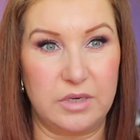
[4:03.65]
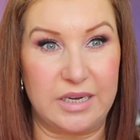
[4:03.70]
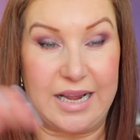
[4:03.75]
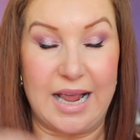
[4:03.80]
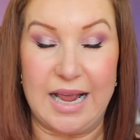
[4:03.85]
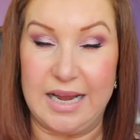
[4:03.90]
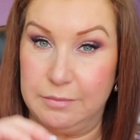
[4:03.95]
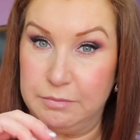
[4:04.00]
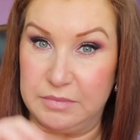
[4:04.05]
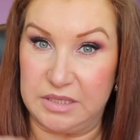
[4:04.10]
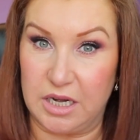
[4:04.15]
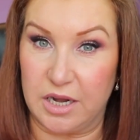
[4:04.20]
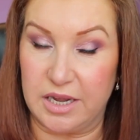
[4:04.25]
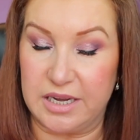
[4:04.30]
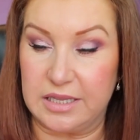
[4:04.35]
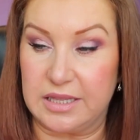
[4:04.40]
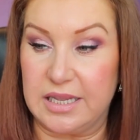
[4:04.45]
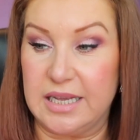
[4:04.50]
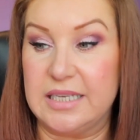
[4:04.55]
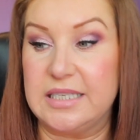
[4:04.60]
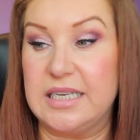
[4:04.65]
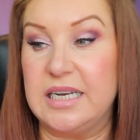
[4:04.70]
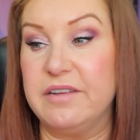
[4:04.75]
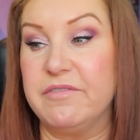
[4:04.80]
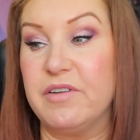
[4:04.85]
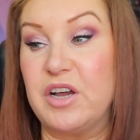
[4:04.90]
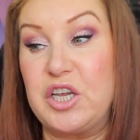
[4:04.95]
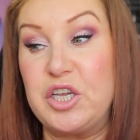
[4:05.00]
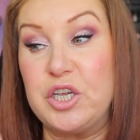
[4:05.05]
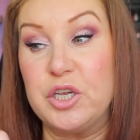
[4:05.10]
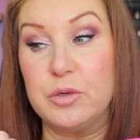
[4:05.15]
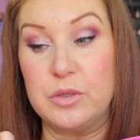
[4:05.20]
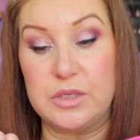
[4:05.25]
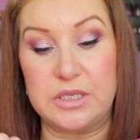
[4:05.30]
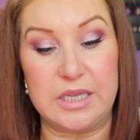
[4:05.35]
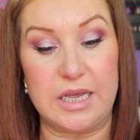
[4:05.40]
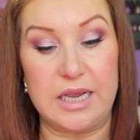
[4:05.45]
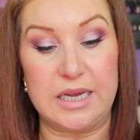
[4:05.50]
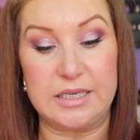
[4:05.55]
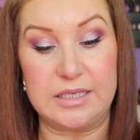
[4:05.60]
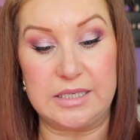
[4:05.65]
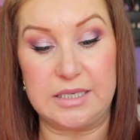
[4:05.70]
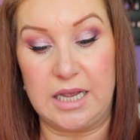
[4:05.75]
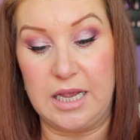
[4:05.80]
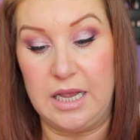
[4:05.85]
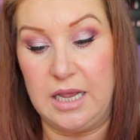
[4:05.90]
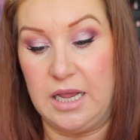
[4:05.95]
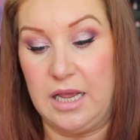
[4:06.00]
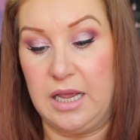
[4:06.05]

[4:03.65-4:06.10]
games like this, and if I use this,